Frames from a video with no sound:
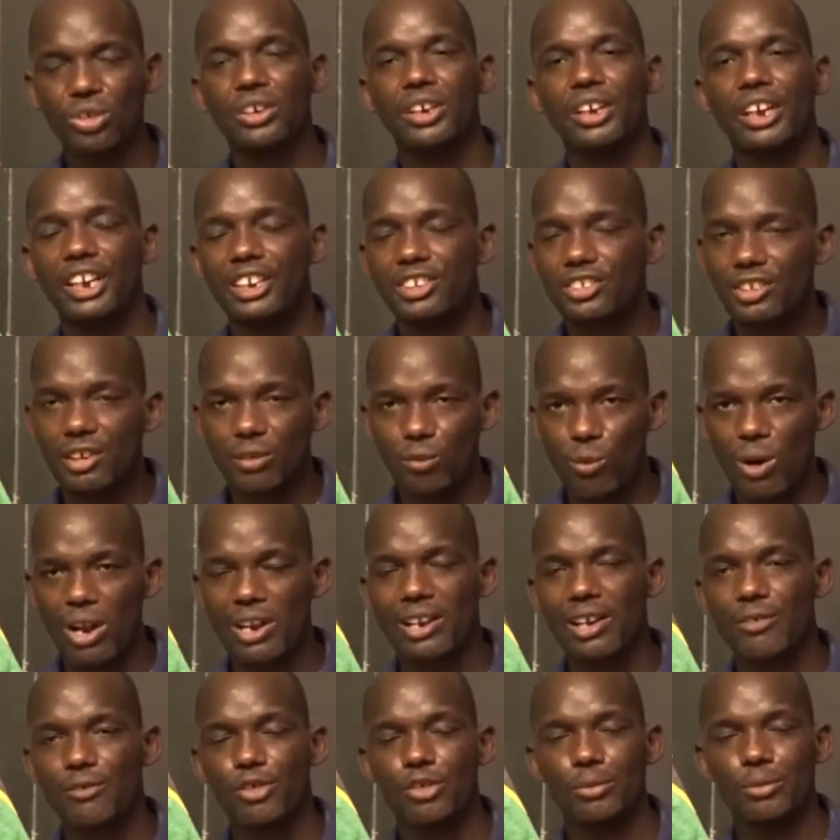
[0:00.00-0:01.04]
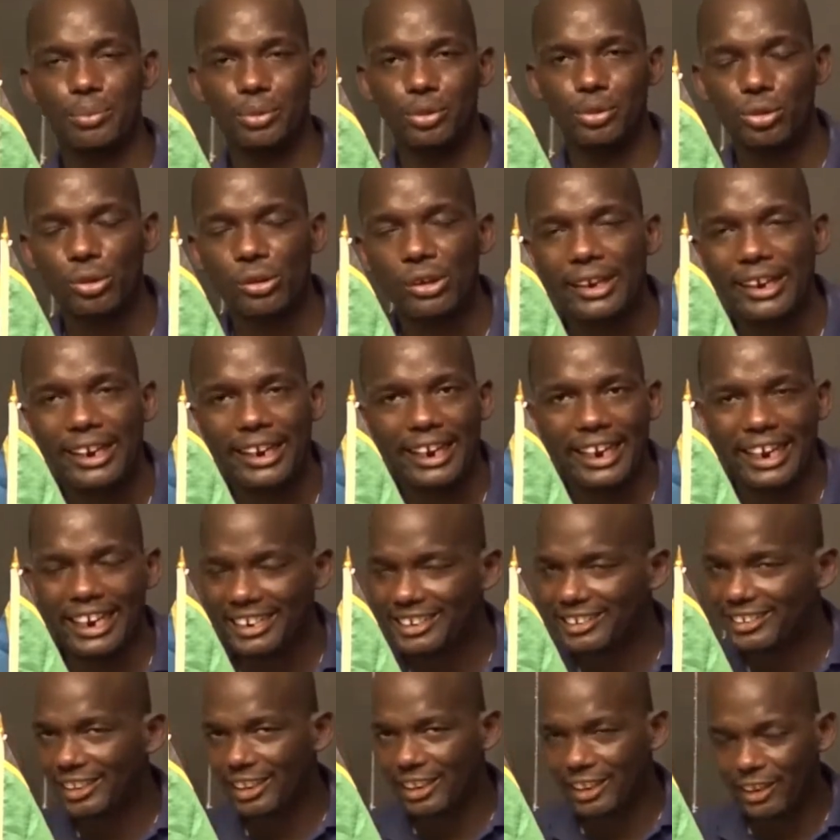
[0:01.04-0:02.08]
It's a wonderful book.
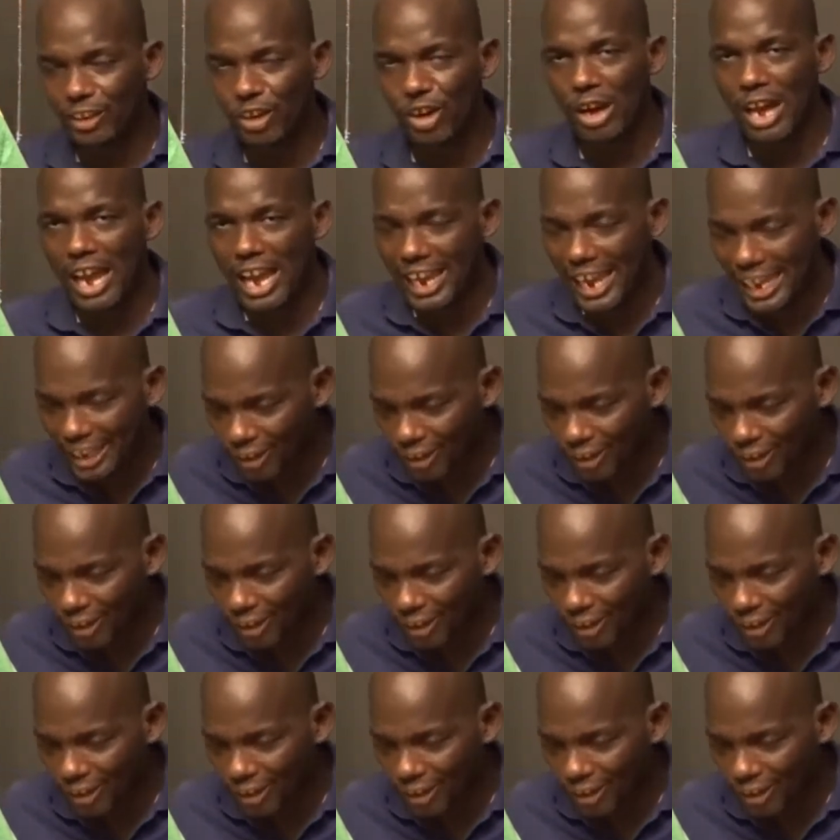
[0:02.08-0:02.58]
I